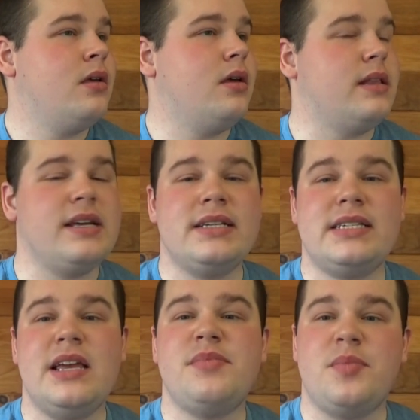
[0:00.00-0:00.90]
it does
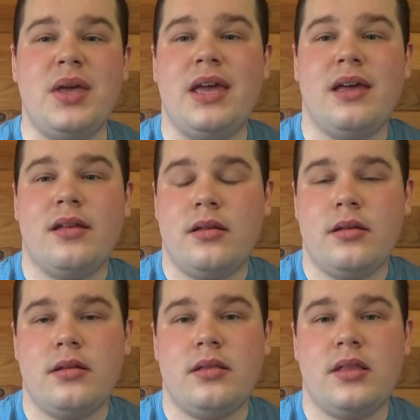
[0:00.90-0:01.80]
seem to be
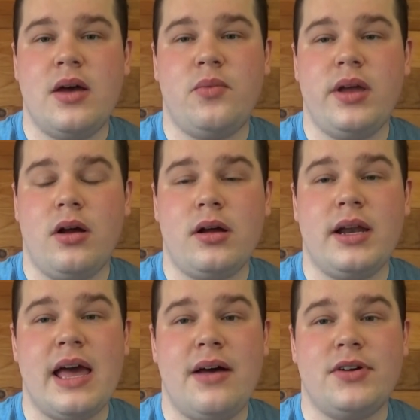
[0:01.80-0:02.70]
that we are going
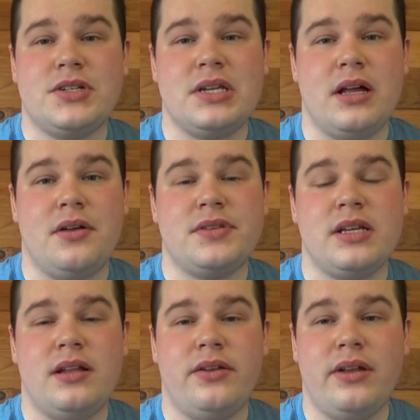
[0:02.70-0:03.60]
to have
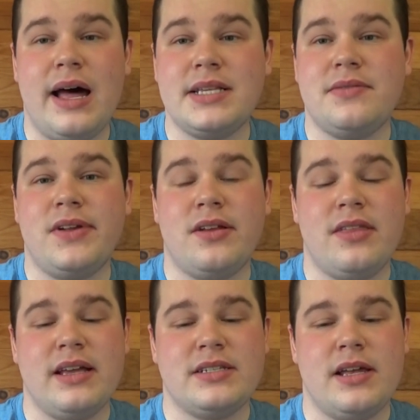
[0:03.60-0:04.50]
ourselves lots of other
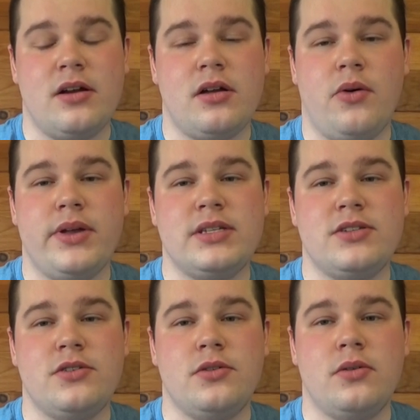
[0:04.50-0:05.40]
things that are going
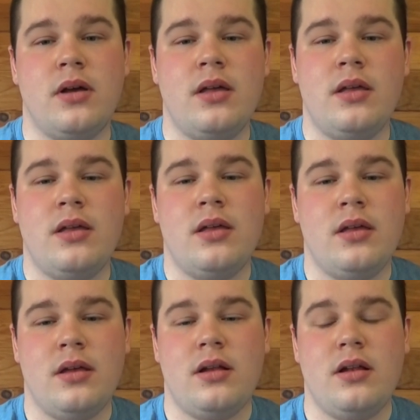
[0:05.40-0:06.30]
to
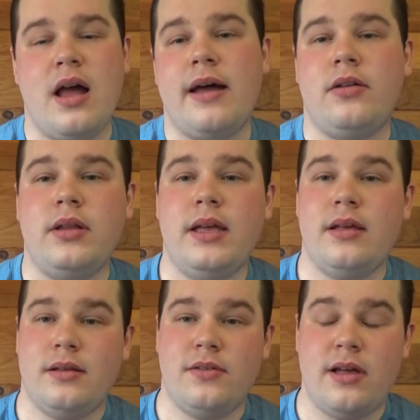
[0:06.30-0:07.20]
not
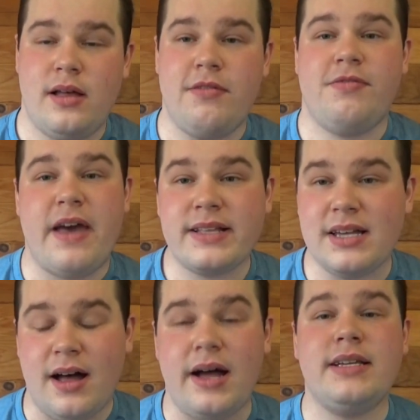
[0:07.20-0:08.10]
only affect
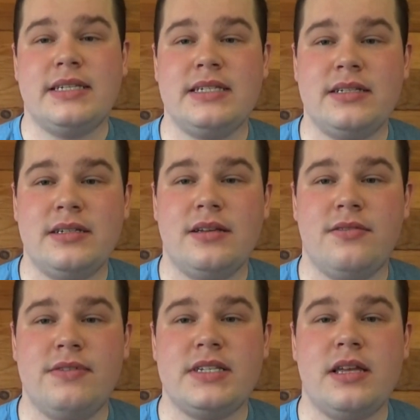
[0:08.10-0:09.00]
us
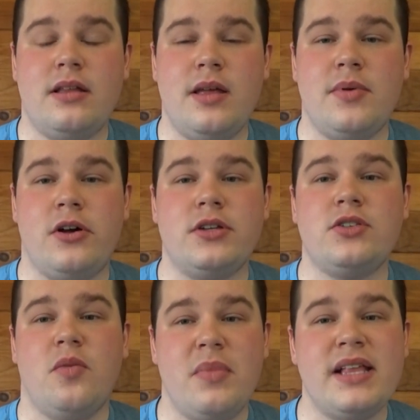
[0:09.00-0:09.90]
physically, but
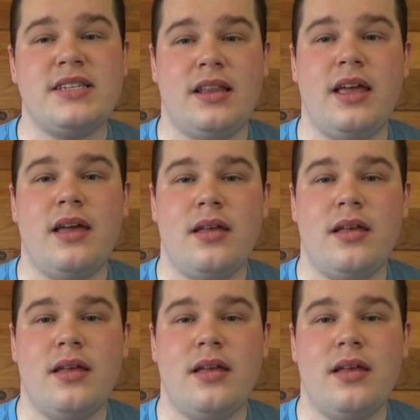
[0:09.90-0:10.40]
also mentally.